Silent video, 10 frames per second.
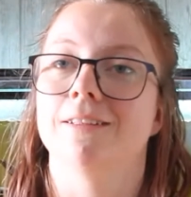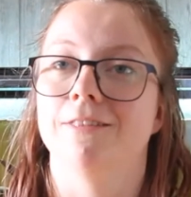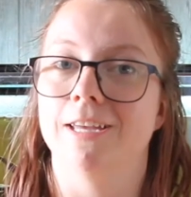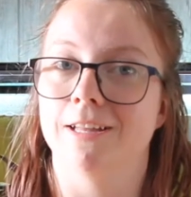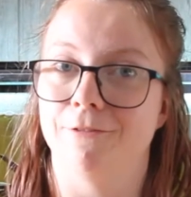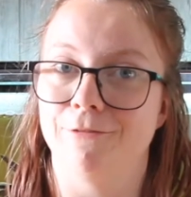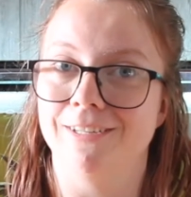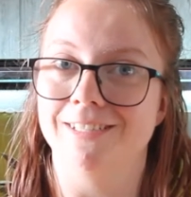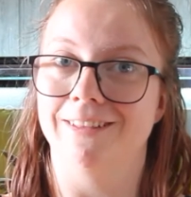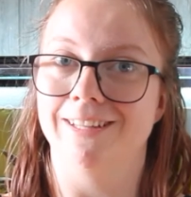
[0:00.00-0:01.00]
the other
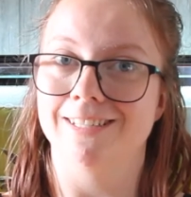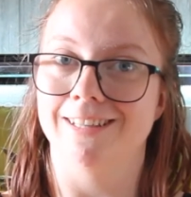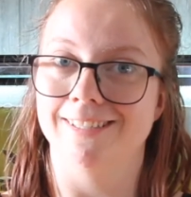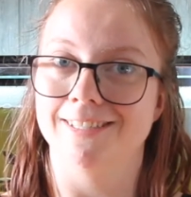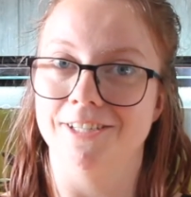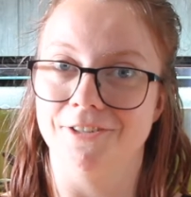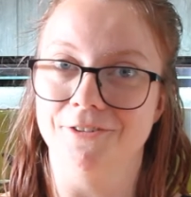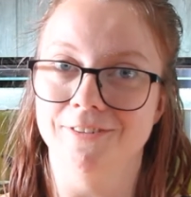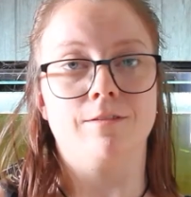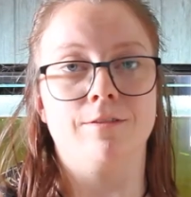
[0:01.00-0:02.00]
fish on this list too.